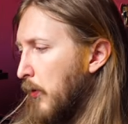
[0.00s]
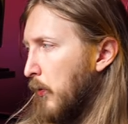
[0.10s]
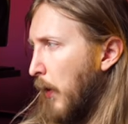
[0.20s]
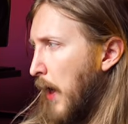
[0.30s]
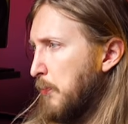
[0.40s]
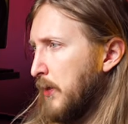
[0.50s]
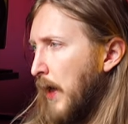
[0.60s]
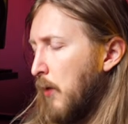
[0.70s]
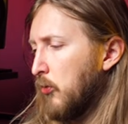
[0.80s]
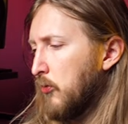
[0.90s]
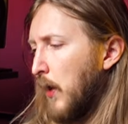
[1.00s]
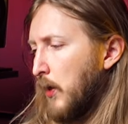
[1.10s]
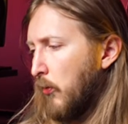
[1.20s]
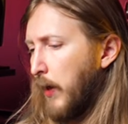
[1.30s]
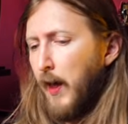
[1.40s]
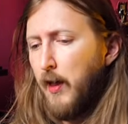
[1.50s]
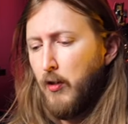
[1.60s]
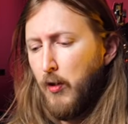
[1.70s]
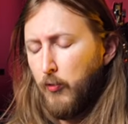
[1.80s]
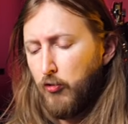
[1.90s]
What happened then was like, okay,
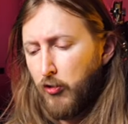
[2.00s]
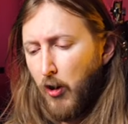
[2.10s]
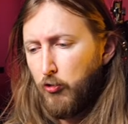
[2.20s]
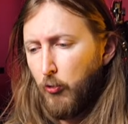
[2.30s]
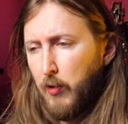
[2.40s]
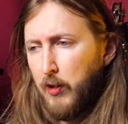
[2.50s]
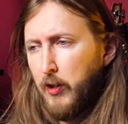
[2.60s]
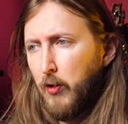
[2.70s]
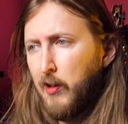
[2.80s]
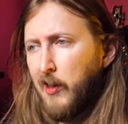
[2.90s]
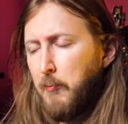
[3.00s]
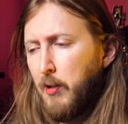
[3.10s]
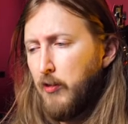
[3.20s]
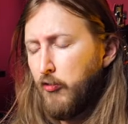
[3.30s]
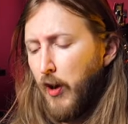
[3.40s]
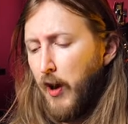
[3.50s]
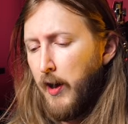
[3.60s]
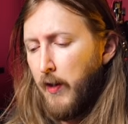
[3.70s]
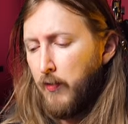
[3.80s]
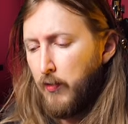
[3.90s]
you know, the songs are really good. Let me try
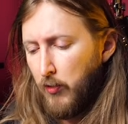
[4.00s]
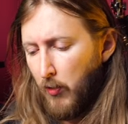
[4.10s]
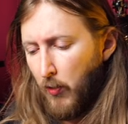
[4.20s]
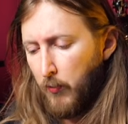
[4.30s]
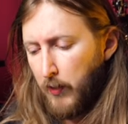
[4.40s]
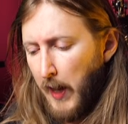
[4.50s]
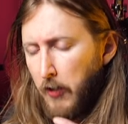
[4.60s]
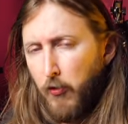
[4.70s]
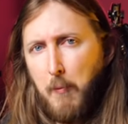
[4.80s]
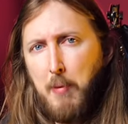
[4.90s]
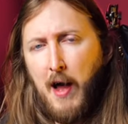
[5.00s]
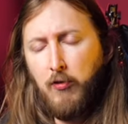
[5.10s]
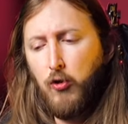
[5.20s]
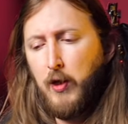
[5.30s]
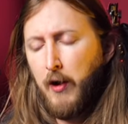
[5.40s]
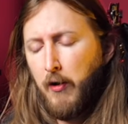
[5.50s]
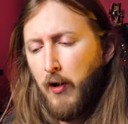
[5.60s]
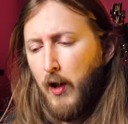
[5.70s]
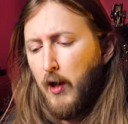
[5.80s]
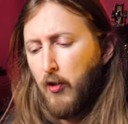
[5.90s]
and, you know, gather a band together.
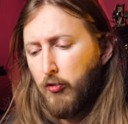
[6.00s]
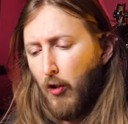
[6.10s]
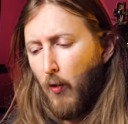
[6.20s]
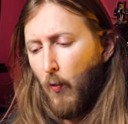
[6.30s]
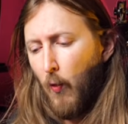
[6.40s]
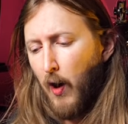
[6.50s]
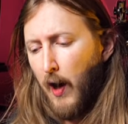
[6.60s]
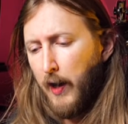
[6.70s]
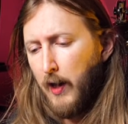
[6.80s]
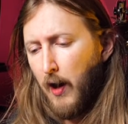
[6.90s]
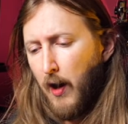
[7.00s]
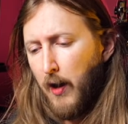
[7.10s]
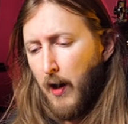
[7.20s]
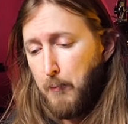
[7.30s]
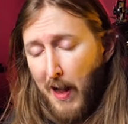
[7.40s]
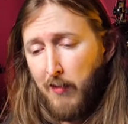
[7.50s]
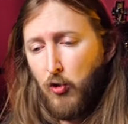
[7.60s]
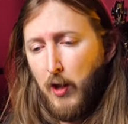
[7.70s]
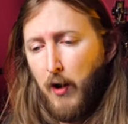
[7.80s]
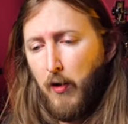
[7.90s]
So I got a band
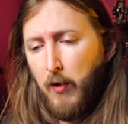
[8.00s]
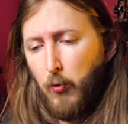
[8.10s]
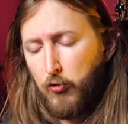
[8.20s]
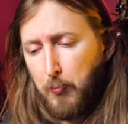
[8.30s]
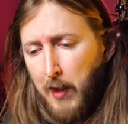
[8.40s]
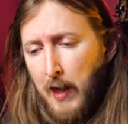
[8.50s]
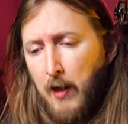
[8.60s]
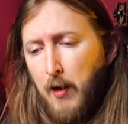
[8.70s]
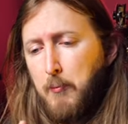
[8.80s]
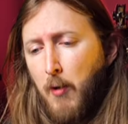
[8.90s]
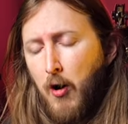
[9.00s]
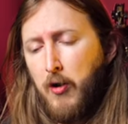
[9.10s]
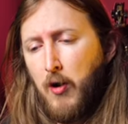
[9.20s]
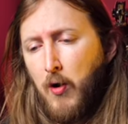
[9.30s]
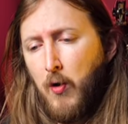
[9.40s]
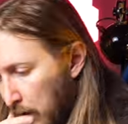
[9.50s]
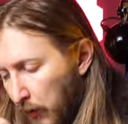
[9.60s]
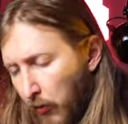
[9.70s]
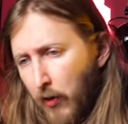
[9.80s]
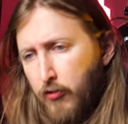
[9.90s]
together. It was me, Mario,
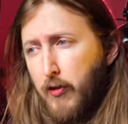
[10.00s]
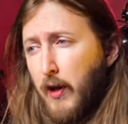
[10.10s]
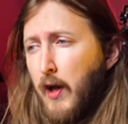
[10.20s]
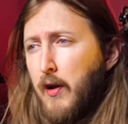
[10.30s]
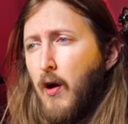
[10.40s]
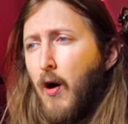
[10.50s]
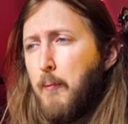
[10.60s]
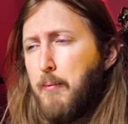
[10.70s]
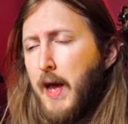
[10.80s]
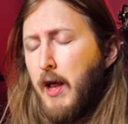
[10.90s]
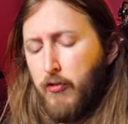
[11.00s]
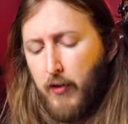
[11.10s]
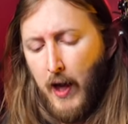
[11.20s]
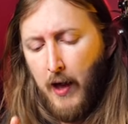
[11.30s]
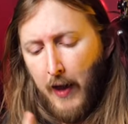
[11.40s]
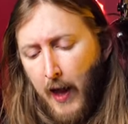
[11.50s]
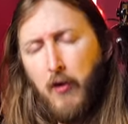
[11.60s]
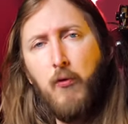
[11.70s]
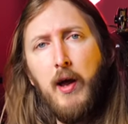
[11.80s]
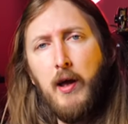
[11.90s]
Christian on bass, and
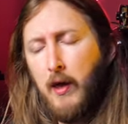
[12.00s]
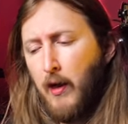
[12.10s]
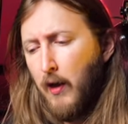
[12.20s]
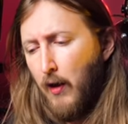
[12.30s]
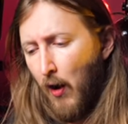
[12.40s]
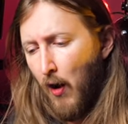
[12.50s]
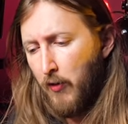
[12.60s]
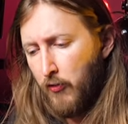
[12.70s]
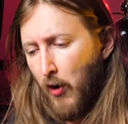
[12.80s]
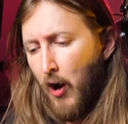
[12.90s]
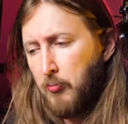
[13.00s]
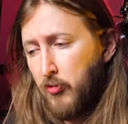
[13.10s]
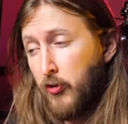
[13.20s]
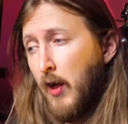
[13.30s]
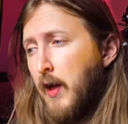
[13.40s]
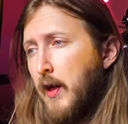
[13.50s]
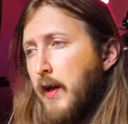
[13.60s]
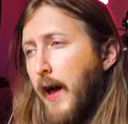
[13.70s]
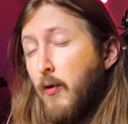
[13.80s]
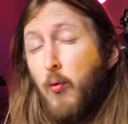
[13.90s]
Henrik on drums.
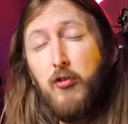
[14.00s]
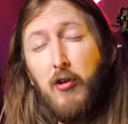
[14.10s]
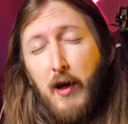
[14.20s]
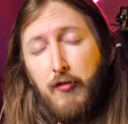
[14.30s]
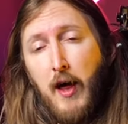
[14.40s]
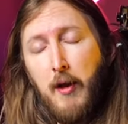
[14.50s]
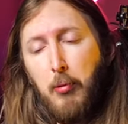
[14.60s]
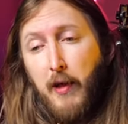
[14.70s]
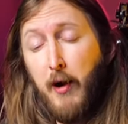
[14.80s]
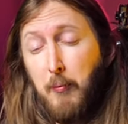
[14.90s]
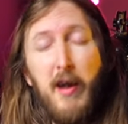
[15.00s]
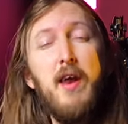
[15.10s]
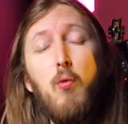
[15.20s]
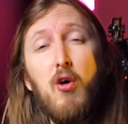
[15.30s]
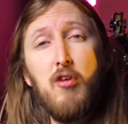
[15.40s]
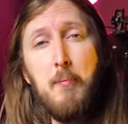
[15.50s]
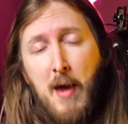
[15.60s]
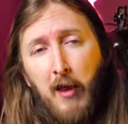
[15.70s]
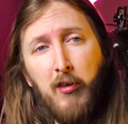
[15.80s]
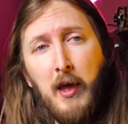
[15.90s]
Henrik was a left-handed player, but he was
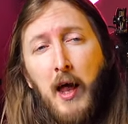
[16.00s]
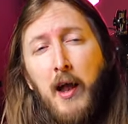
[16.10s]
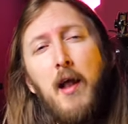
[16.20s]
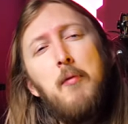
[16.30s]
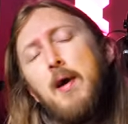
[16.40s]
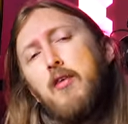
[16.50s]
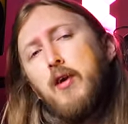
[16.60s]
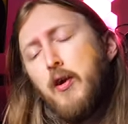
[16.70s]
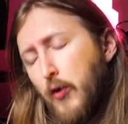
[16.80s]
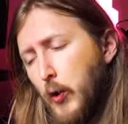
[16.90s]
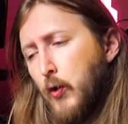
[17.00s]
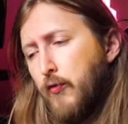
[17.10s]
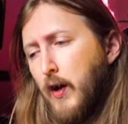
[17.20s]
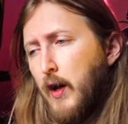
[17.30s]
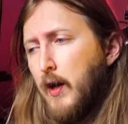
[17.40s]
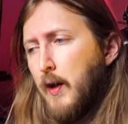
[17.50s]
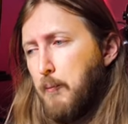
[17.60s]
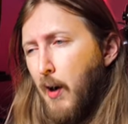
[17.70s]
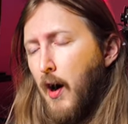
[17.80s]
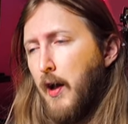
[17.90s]
amazing. He had an amazing groove.
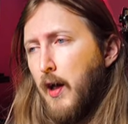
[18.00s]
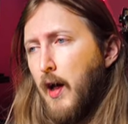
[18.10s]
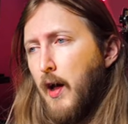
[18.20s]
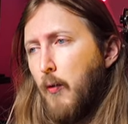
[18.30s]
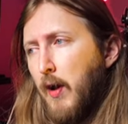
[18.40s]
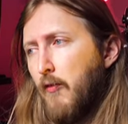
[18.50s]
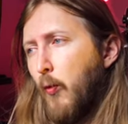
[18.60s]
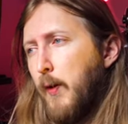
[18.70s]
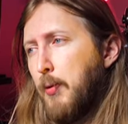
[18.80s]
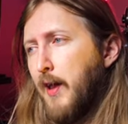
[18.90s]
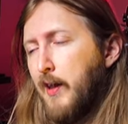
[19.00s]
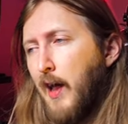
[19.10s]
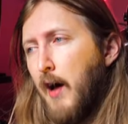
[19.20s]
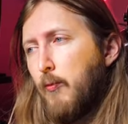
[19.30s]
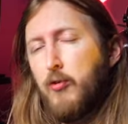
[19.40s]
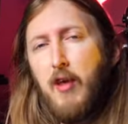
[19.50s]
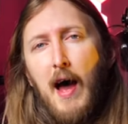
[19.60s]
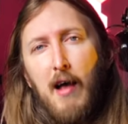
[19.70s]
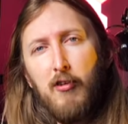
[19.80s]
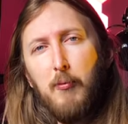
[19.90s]
But whenever we played live, it was a
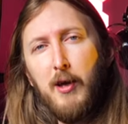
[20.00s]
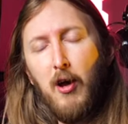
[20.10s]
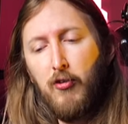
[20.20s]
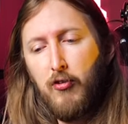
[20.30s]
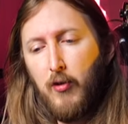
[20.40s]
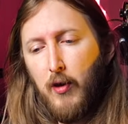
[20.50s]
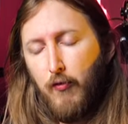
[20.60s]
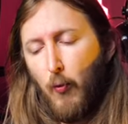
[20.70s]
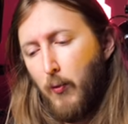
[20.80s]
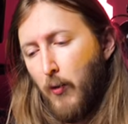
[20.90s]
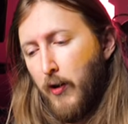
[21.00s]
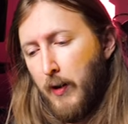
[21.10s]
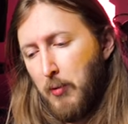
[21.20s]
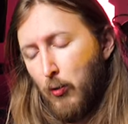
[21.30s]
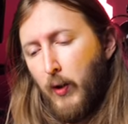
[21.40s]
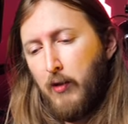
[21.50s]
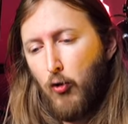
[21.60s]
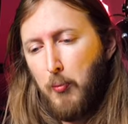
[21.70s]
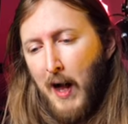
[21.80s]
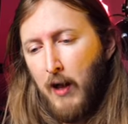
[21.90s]
hassle because if we were in between
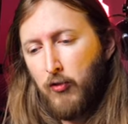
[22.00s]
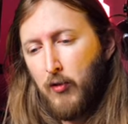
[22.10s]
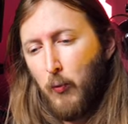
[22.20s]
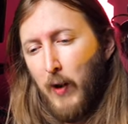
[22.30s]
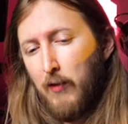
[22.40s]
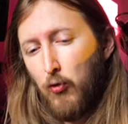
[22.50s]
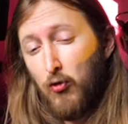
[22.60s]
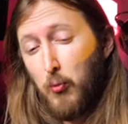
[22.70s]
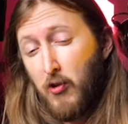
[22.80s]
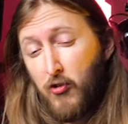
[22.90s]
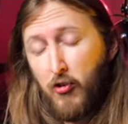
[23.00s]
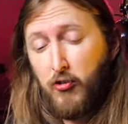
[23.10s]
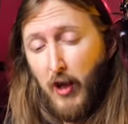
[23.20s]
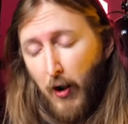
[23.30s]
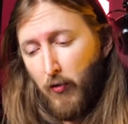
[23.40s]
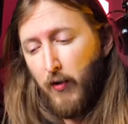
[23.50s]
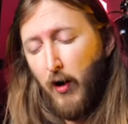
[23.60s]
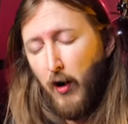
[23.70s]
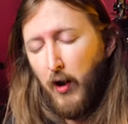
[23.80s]
two bands, we had to switch the set over.